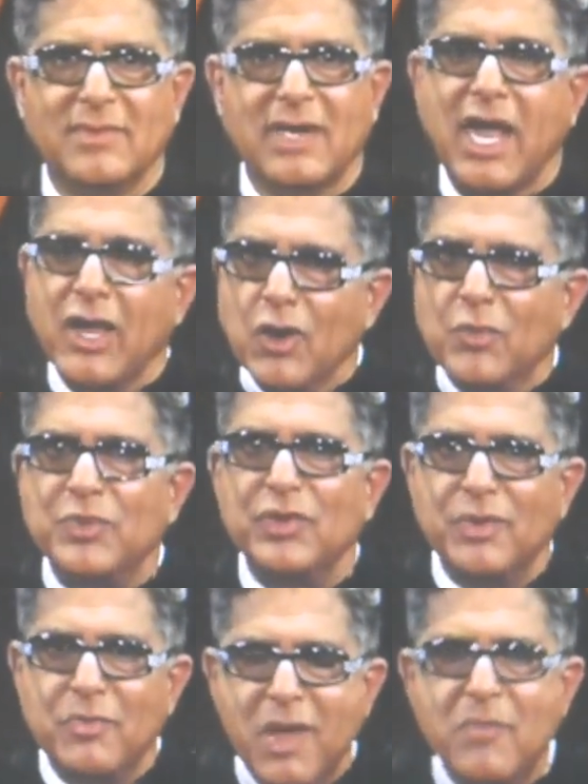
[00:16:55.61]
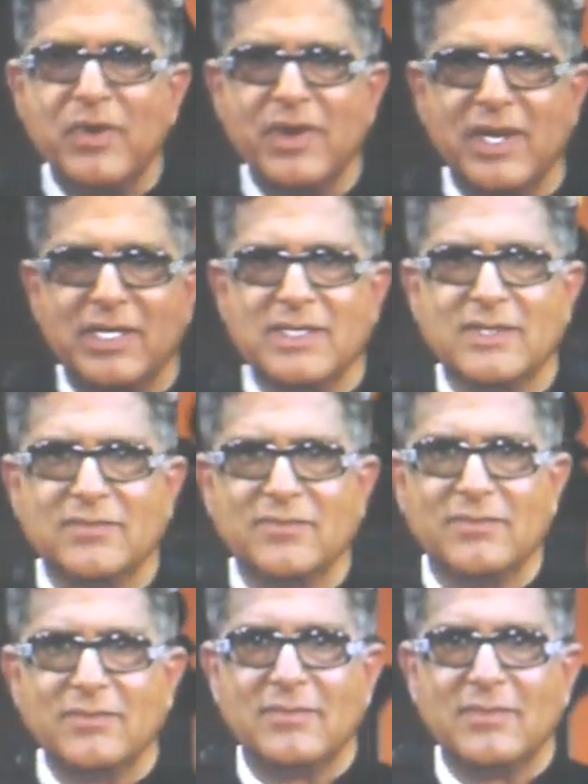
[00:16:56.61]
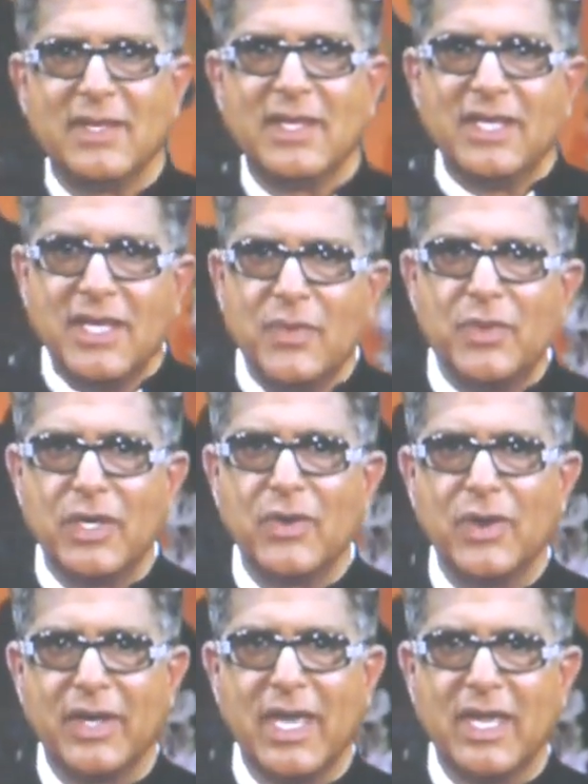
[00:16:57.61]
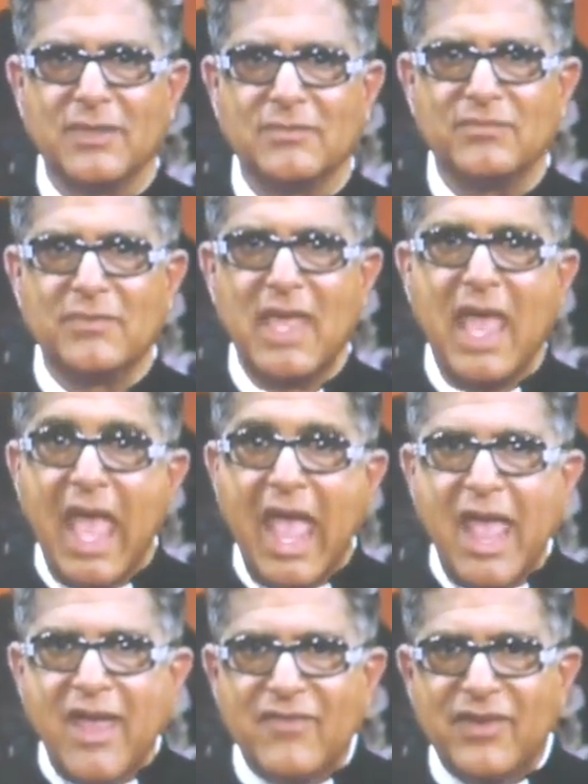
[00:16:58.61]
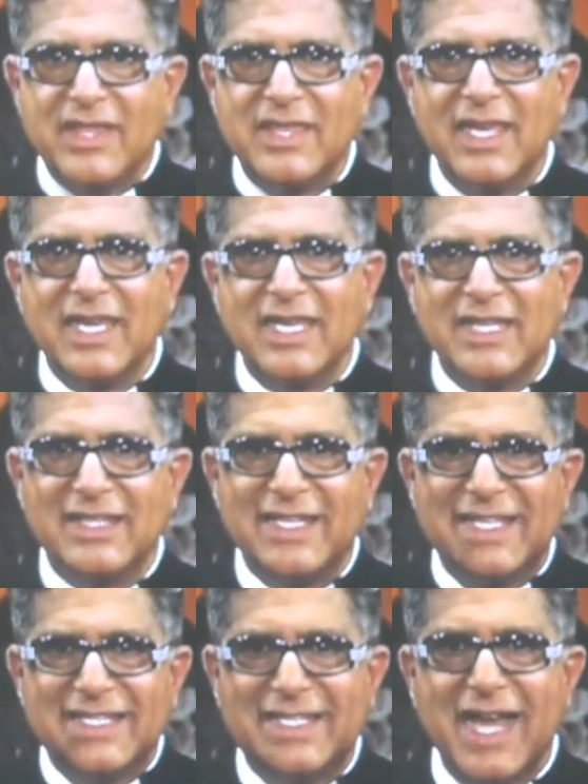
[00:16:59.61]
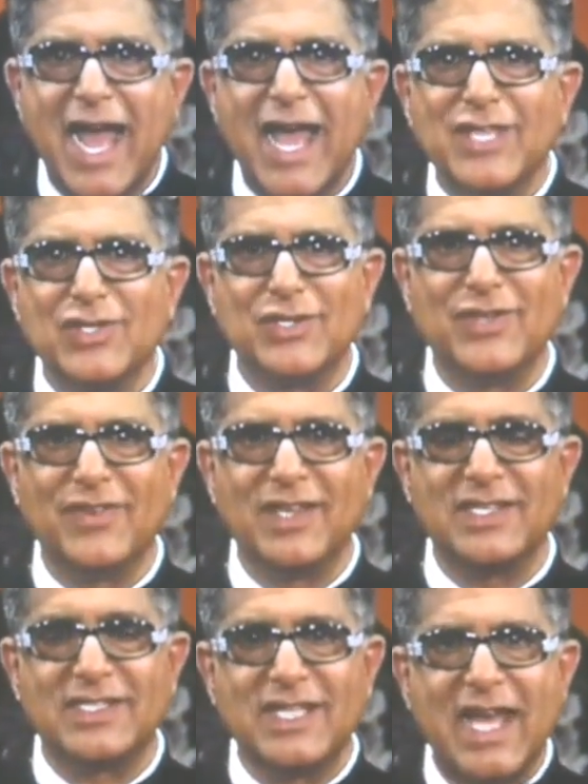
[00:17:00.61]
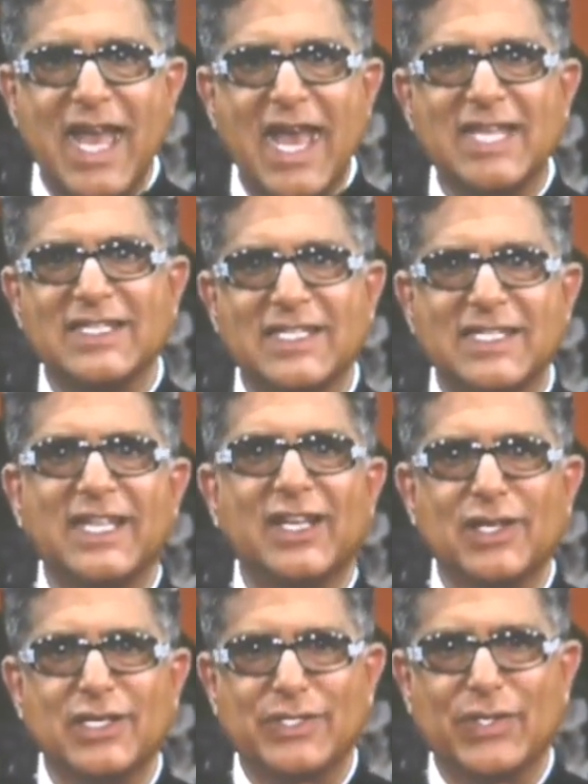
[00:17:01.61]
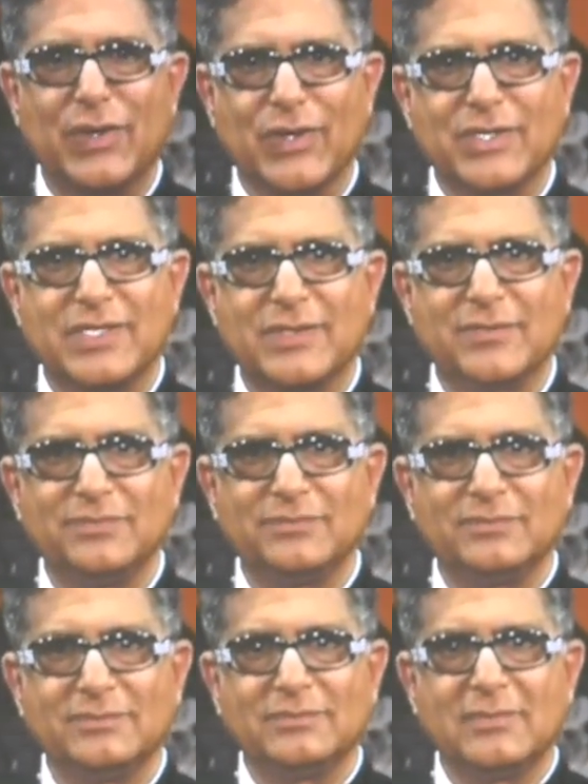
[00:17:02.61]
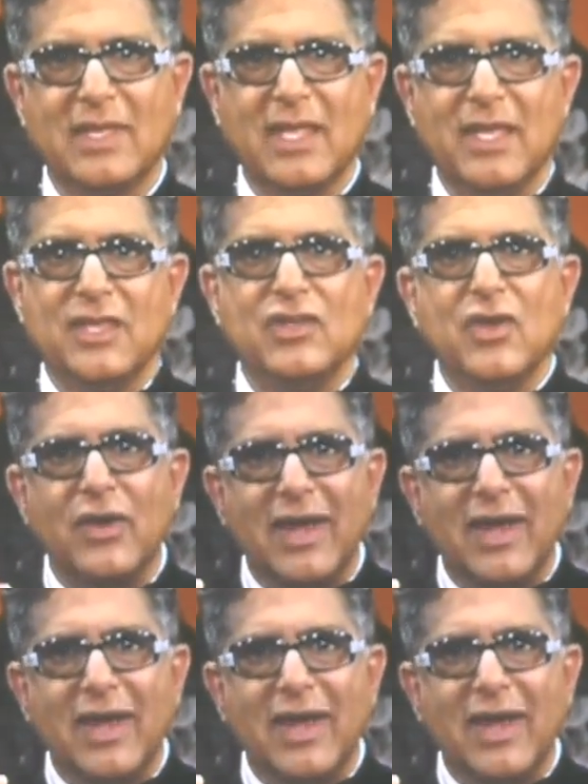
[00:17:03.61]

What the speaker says: I hope you remember it. Here we go again. Everything in the entire universe has a single source. Your